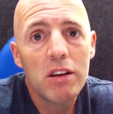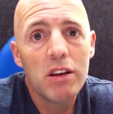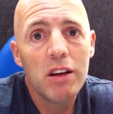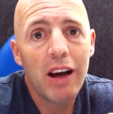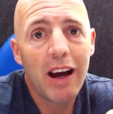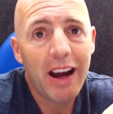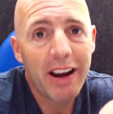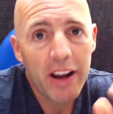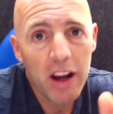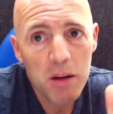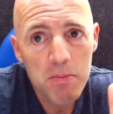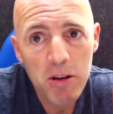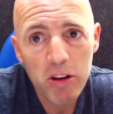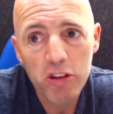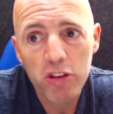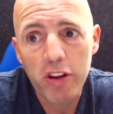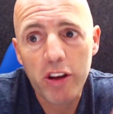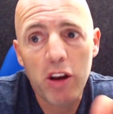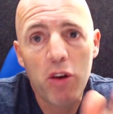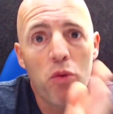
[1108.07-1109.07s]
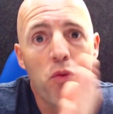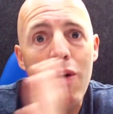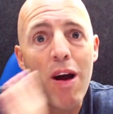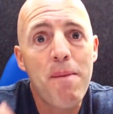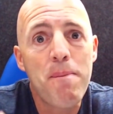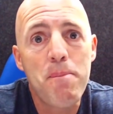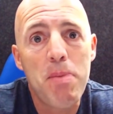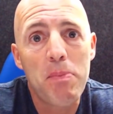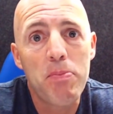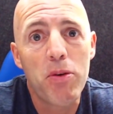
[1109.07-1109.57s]
and how much they can
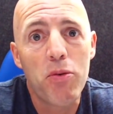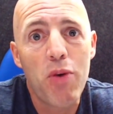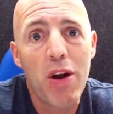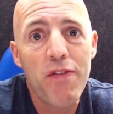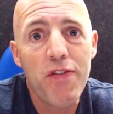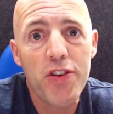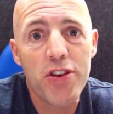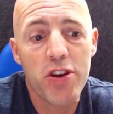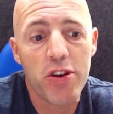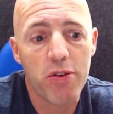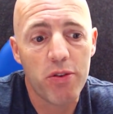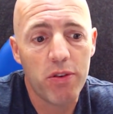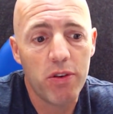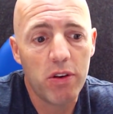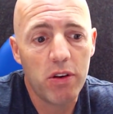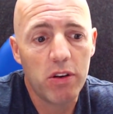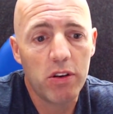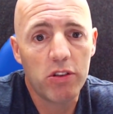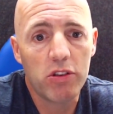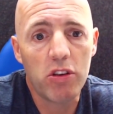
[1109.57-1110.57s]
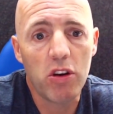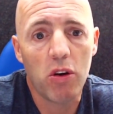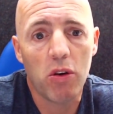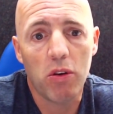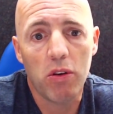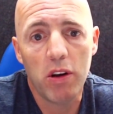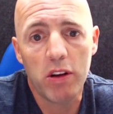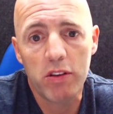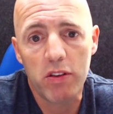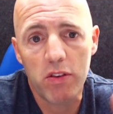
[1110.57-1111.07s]
ramp up the revenue. So
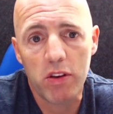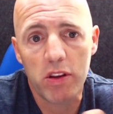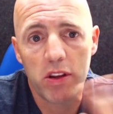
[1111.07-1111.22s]
let's have a look at